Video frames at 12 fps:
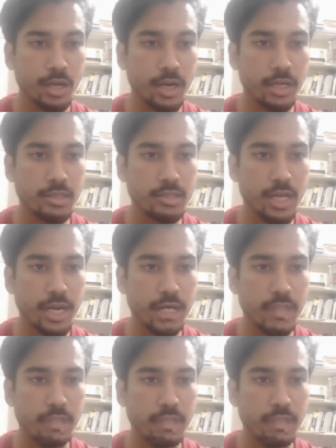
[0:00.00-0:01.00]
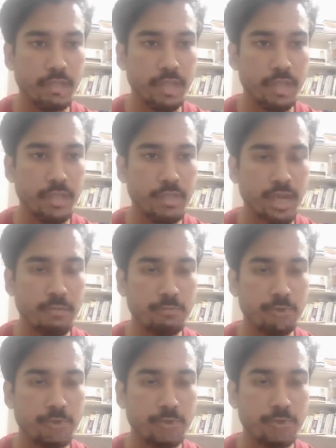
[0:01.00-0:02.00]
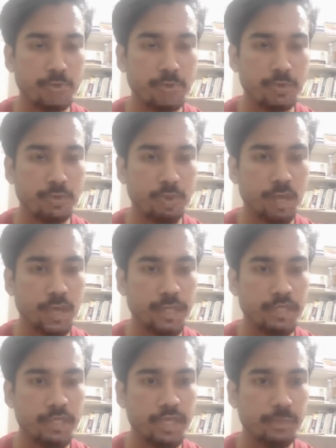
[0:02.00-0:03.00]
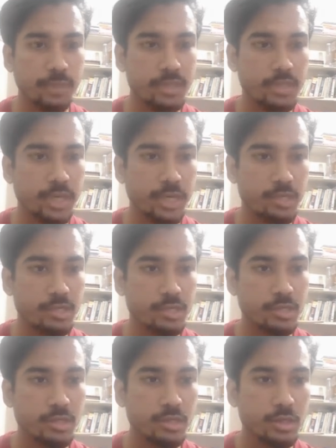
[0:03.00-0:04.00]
And inside the status, I'm going to call HTTP status.